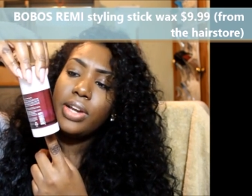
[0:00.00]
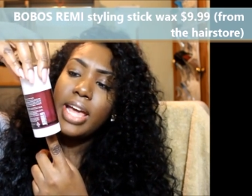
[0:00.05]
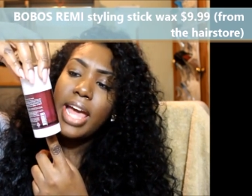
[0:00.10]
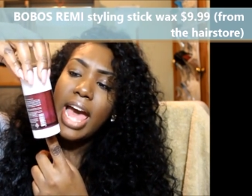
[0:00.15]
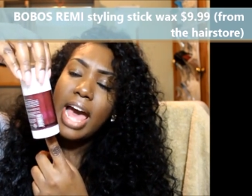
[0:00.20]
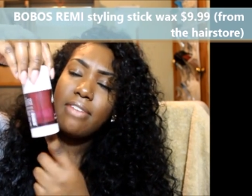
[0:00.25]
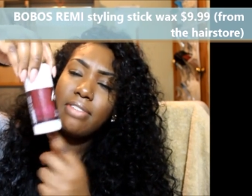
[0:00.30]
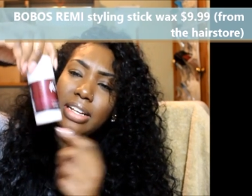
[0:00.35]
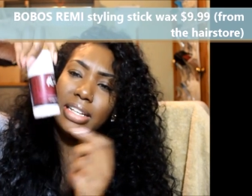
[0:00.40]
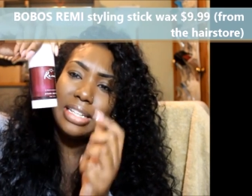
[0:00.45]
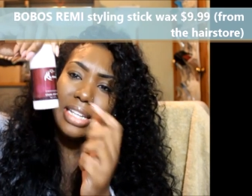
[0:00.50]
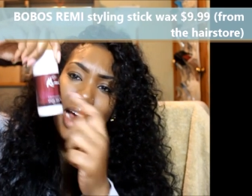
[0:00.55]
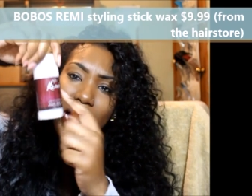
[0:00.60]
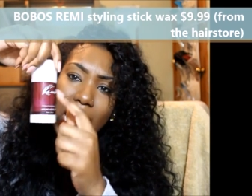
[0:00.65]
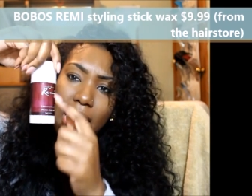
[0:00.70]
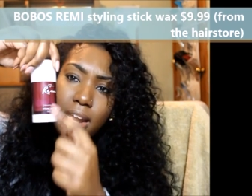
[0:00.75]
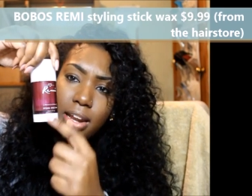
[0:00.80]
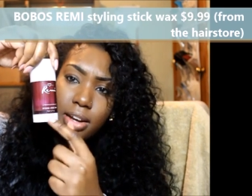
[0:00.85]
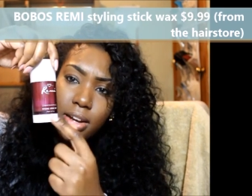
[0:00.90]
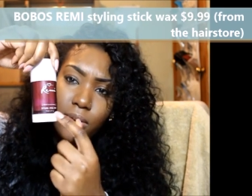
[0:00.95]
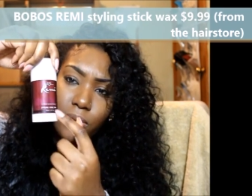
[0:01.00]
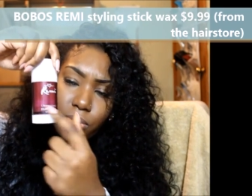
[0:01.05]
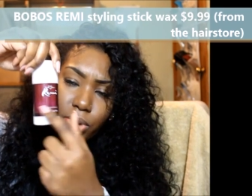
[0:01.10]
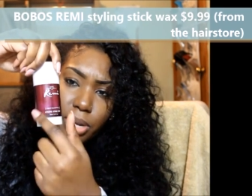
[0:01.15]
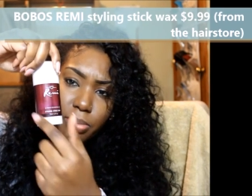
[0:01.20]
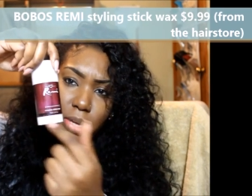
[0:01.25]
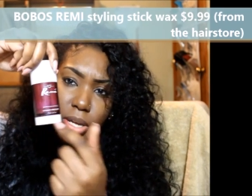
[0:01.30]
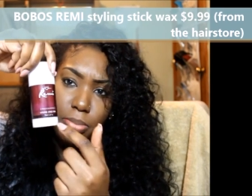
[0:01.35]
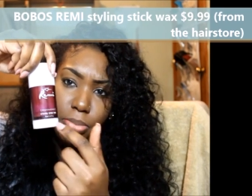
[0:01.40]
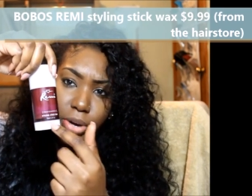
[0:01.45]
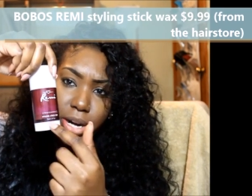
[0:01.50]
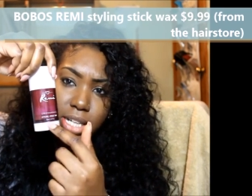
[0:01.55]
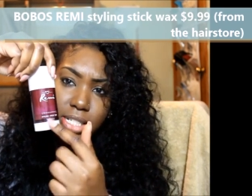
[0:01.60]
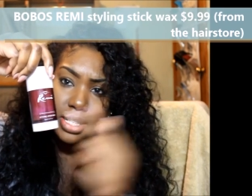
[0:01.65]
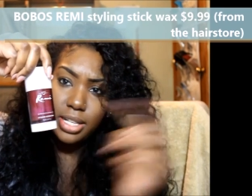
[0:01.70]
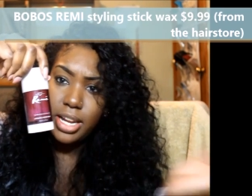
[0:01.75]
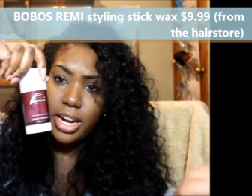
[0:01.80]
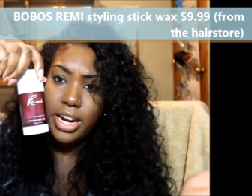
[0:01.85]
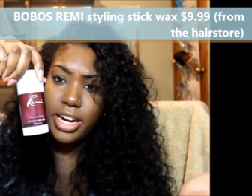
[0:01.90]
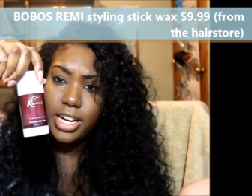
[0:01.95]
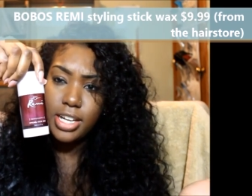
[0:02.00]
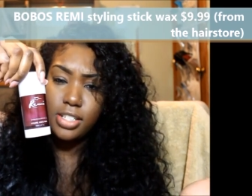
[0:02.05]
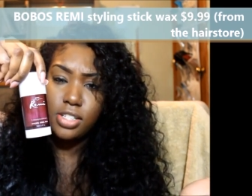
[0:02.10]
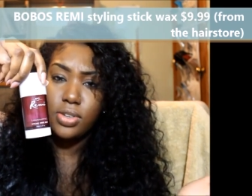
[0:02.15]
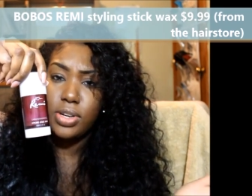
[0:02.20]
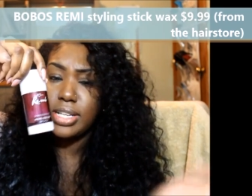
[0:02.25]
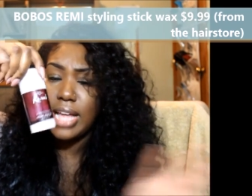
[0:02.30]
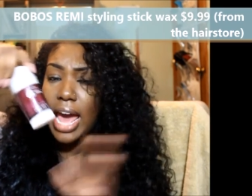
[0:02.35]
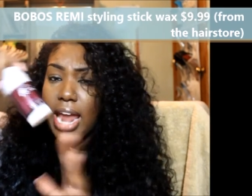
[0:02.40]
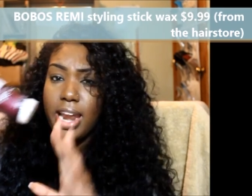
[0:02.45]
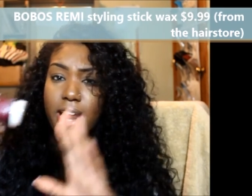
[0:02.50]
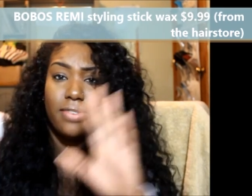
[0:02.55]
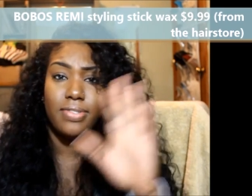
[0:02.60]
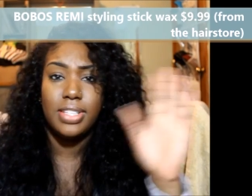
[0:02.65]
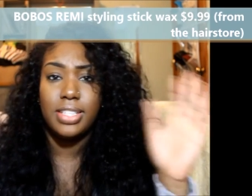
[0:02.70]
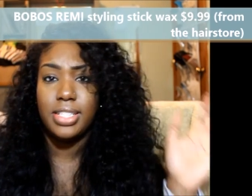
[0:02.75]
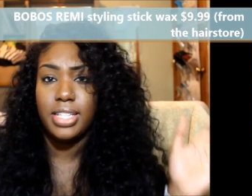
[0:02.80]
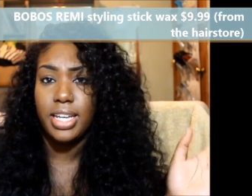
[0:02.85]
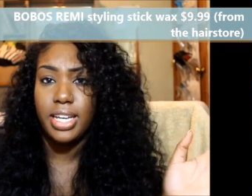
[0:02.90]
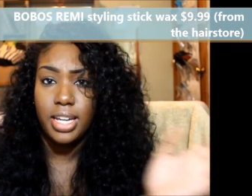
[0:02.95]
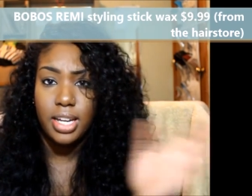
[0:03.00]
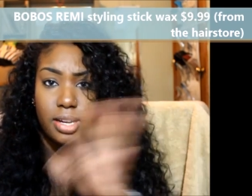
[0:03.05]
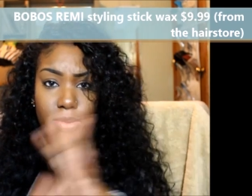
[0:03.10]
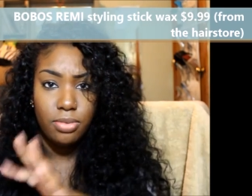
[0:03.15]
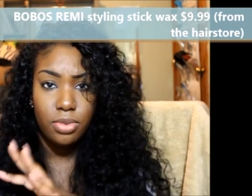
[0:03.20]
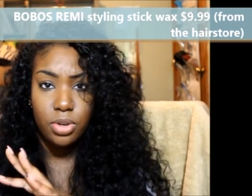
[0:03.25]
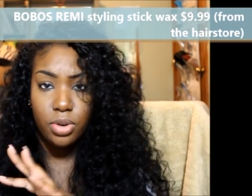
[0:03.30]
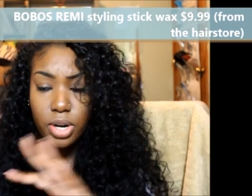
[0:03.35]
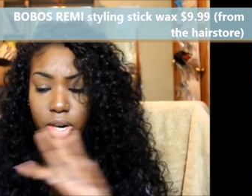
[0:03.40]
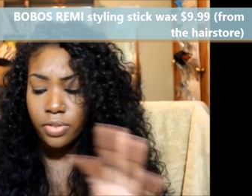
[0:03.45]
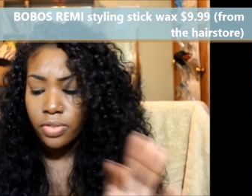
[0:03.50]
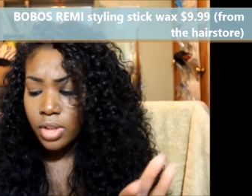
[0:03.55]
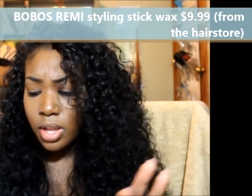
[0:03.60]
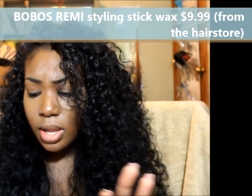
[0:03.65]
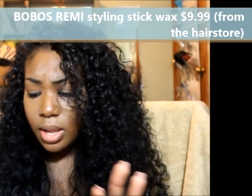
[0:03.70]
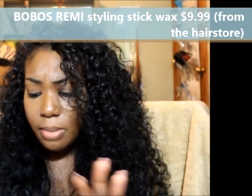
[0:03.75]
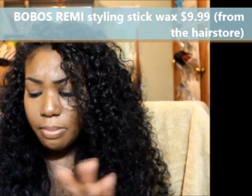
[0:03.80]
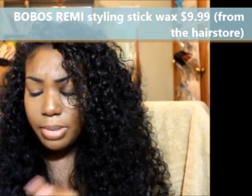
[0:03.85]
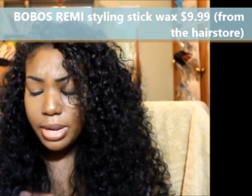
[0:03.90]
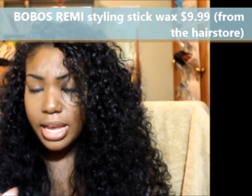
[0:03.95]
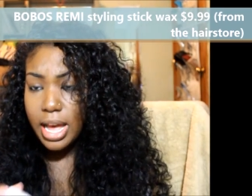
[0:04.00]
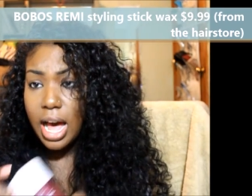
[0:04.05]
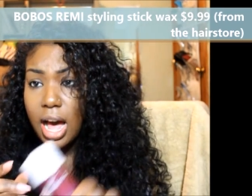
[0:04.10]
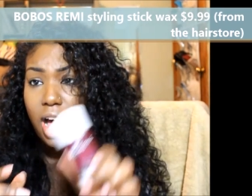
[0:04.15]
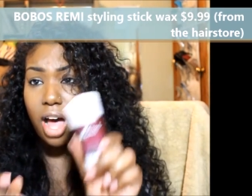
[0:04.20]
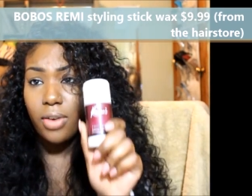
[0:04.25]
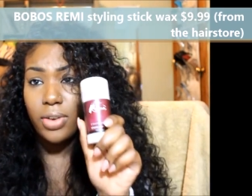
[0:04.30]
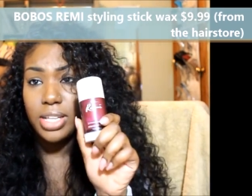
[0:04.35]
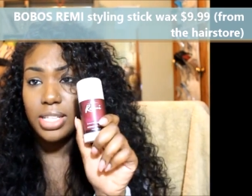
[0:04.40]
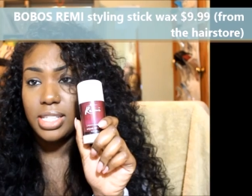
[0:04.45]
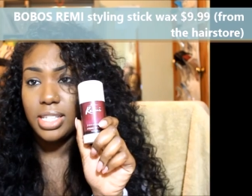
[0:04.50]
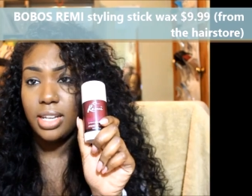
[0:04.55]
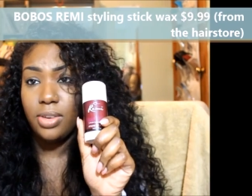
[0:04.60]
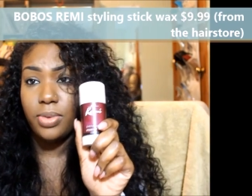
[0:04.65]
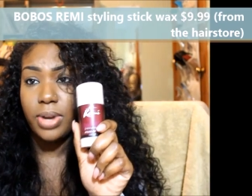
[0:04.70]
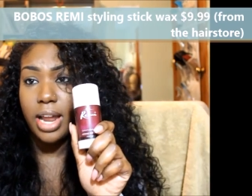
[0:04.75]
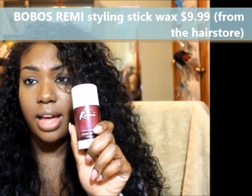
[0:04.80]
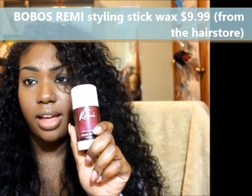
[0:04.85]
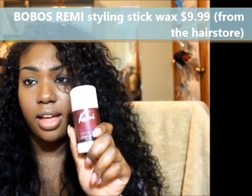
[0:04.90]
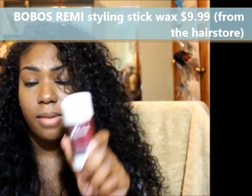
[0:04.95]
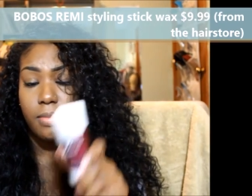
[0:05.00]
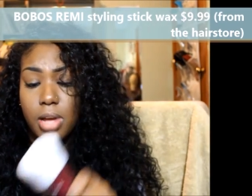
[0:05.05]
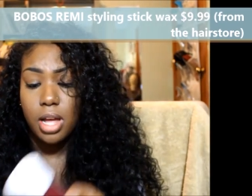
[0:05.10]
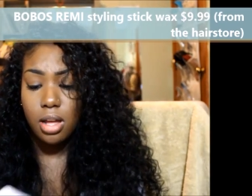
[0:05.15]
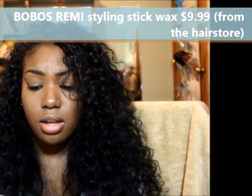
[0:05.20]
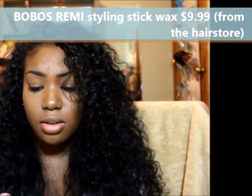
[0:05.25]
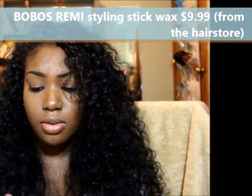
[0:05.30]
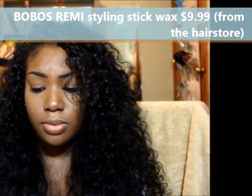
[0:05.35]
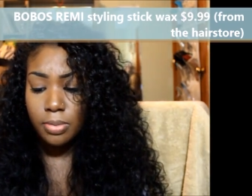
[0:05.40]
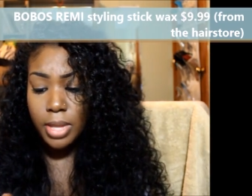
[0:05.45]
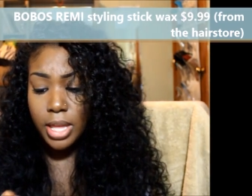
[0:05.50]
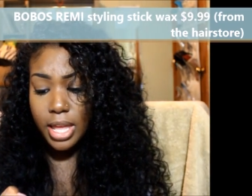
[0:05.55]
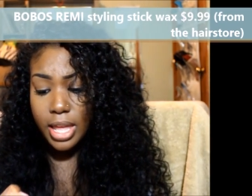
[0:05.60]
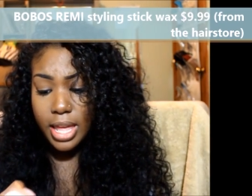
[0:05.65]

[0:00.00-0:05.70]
they have a lot of the Remy brands in their hair stores. I never see it up north, but I always see it when I come home.